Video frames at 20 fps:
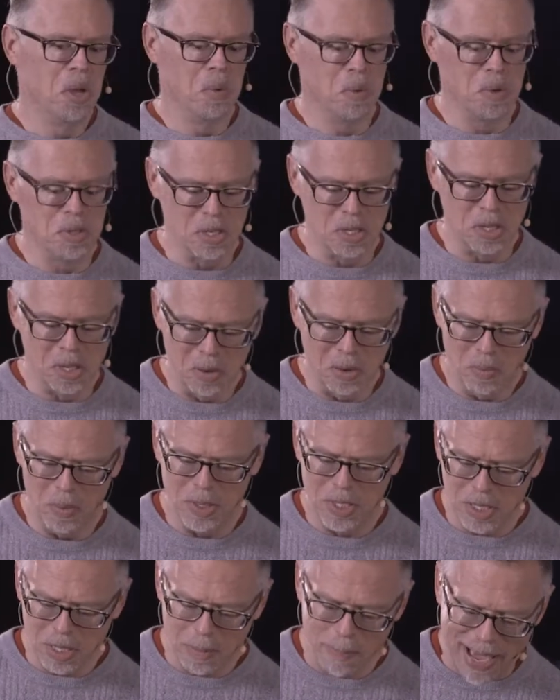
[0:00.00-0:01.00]
wasn't
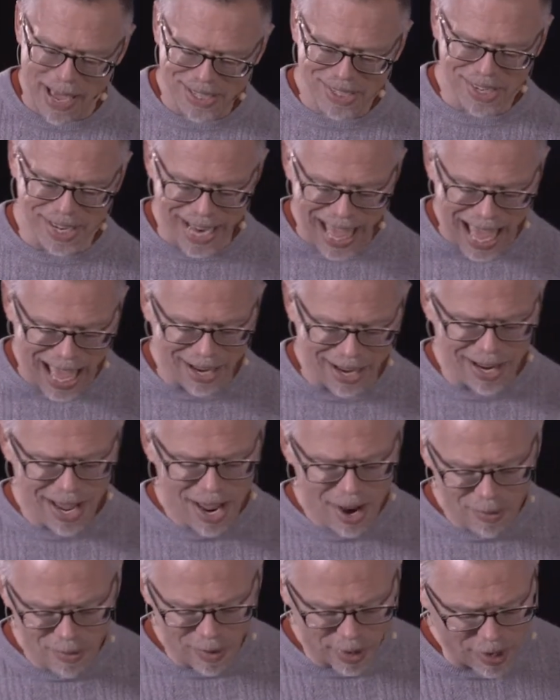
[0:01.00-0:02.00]
the best in that
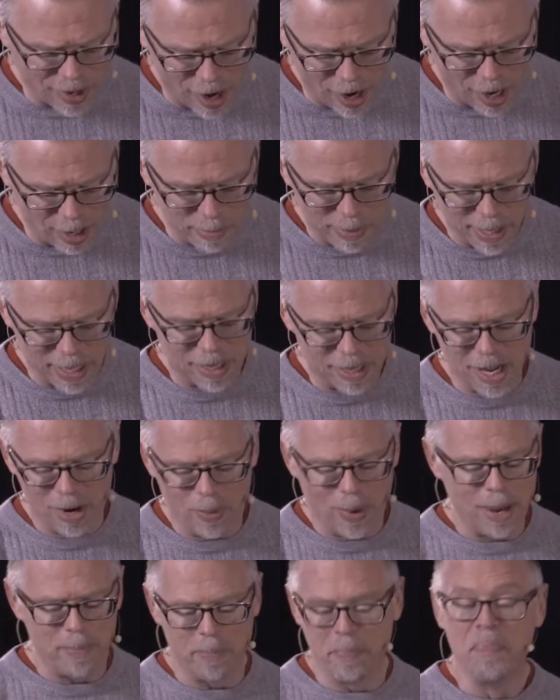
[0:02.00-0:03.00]
regard. But you
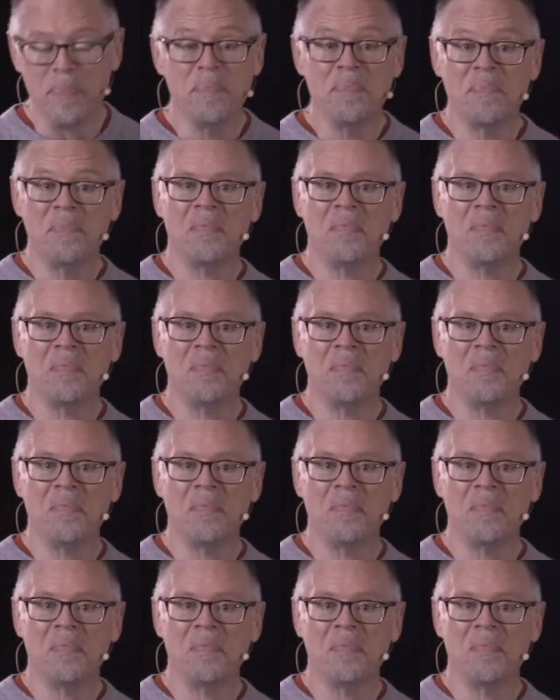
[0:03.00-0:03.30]
know what?